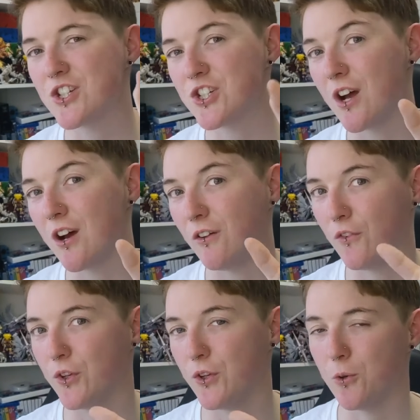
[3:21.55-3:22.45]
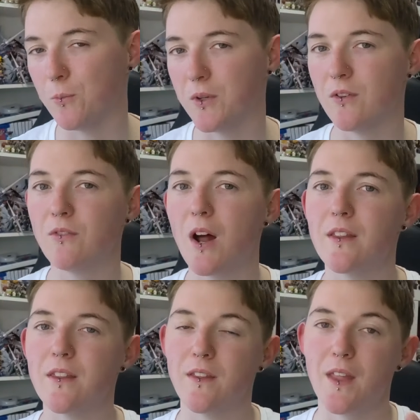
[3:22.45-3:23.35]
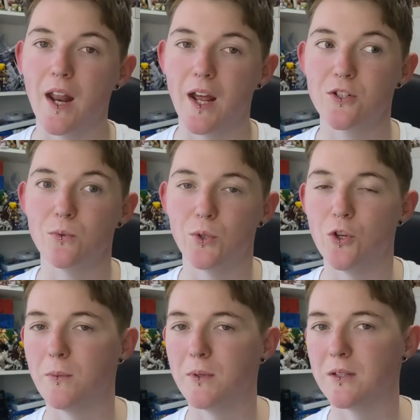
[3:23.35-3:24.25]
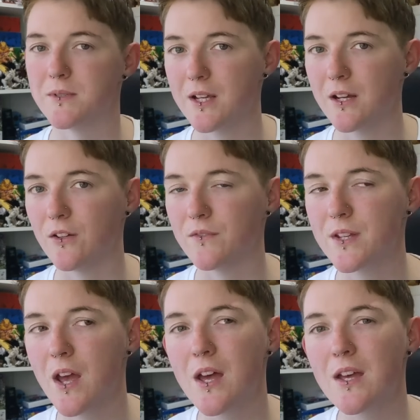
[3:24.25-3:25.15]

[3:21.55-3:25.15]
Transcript: a shell of a human, rather than that actual human themselves.